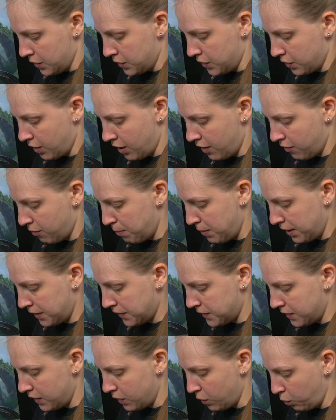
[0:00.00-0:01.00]
So I've
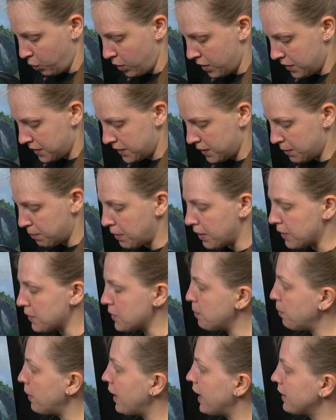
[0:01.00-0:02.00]
mixed it with some
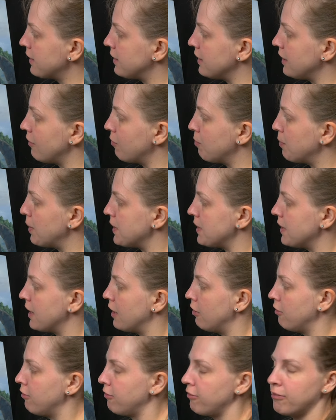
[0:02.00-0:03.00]
Mars Black to give
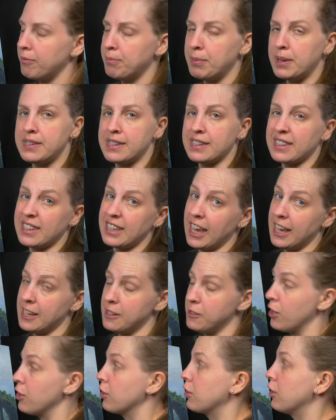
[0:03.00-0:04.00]
myself basically a
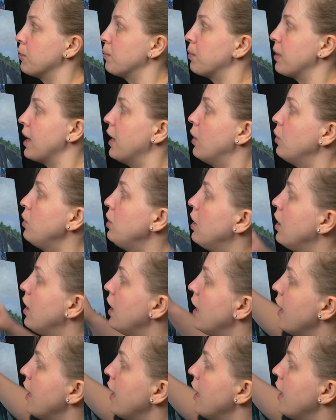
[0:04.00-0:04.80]
darker brown.